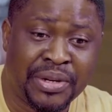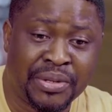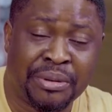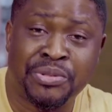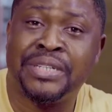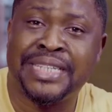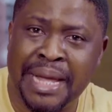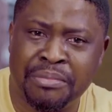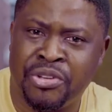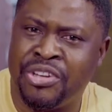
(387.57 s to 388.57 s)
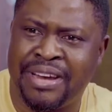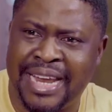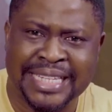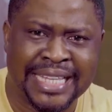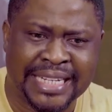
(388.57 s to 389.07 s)
you know, there was no time. So just
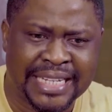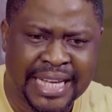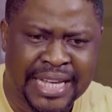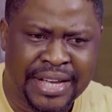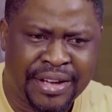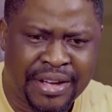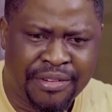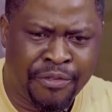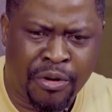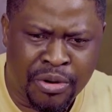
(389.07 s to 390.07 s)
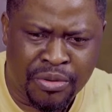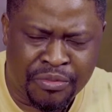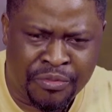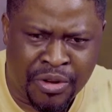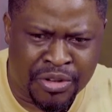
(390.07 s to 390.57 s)
realize that for,
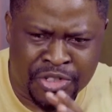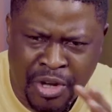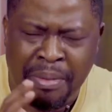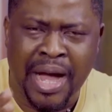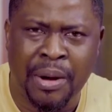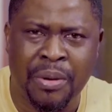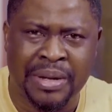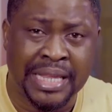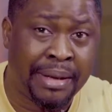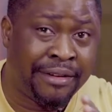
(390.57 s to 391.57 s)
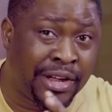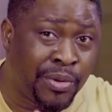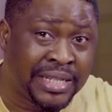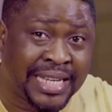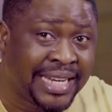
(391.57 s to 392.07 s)
for somehow, by the time I
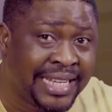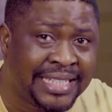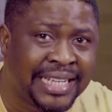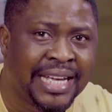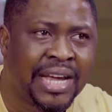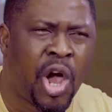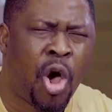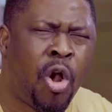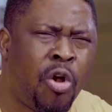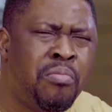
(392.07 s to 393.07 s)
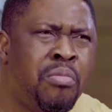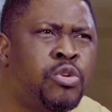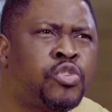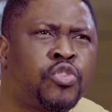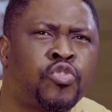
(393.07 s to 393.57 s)
evaluated it,
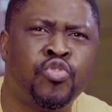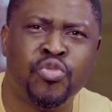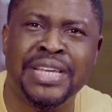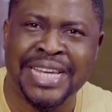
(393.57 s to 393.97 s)
almost two